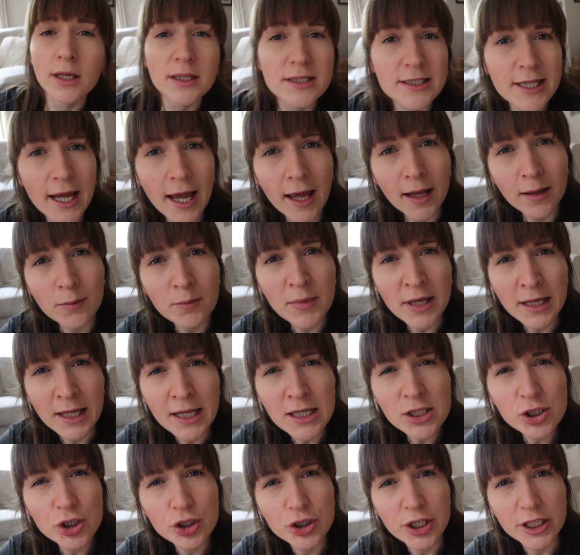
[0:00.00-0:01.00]
10
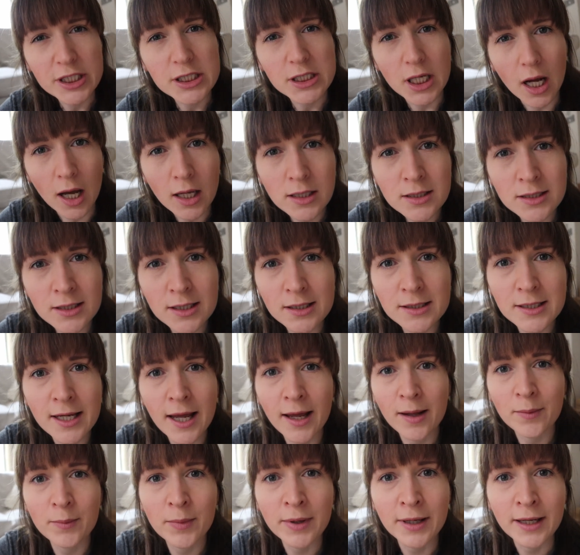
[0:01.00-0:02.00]
minutes, just under
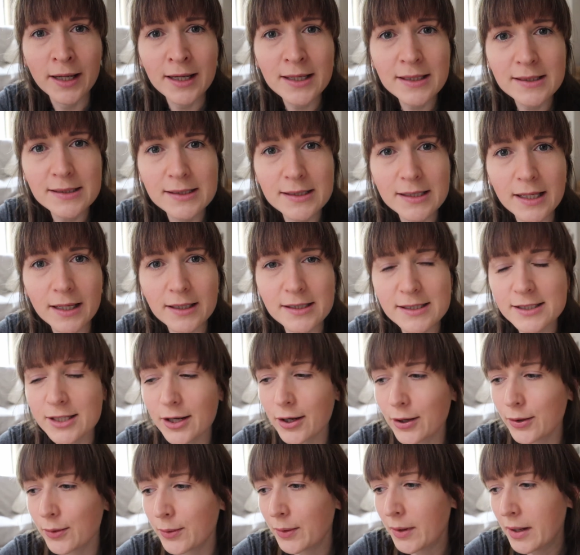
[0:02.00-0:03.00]
10 minutes.
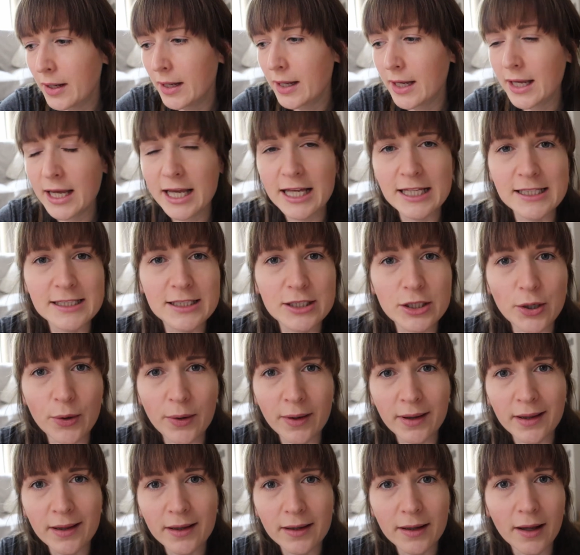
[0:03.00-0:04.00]
So it's
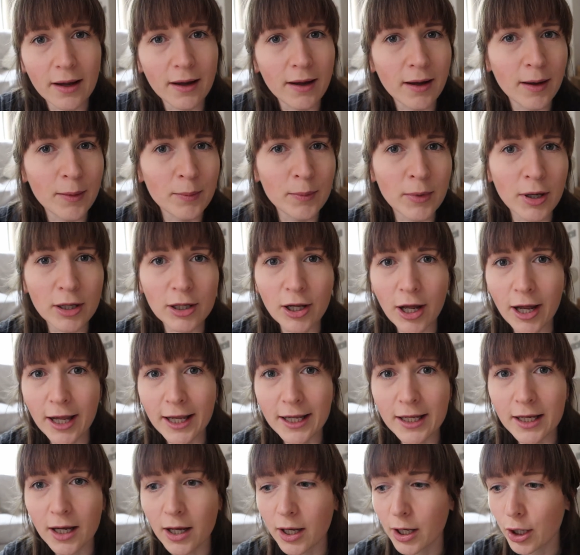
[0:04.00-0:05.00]
doing
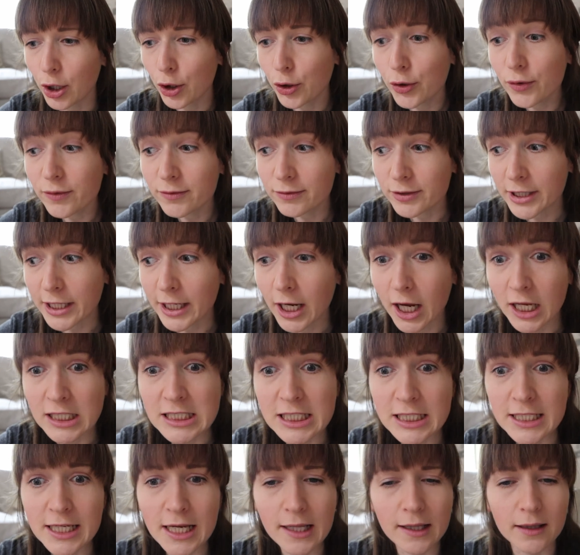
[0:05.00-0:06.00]
hoovering
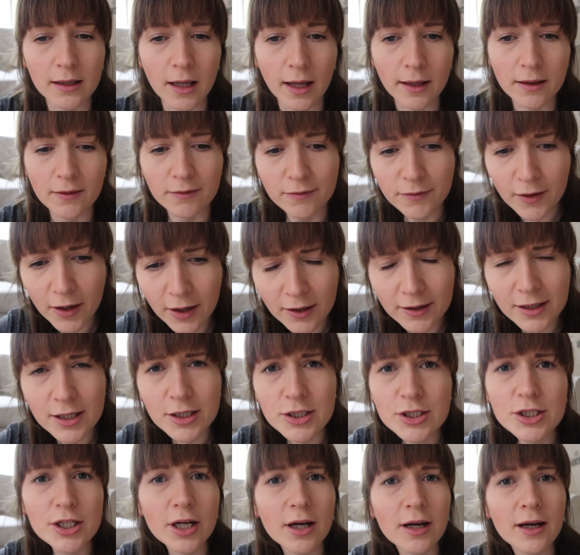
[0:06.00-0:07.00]
underneath, like the
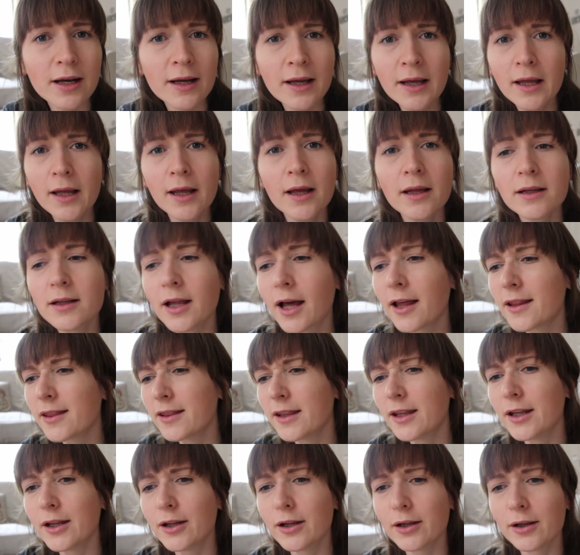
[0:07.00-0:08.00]
furniture, like
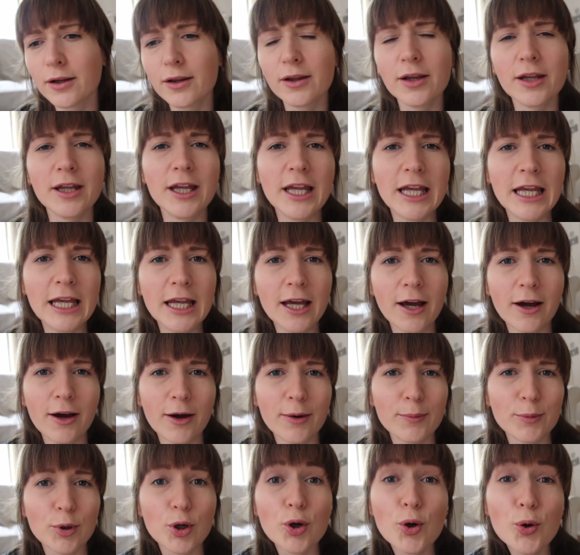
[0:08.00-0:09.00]

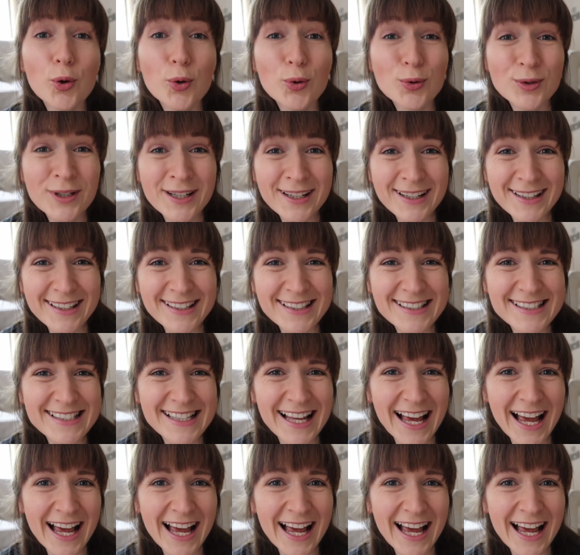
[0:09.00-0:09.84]
the corners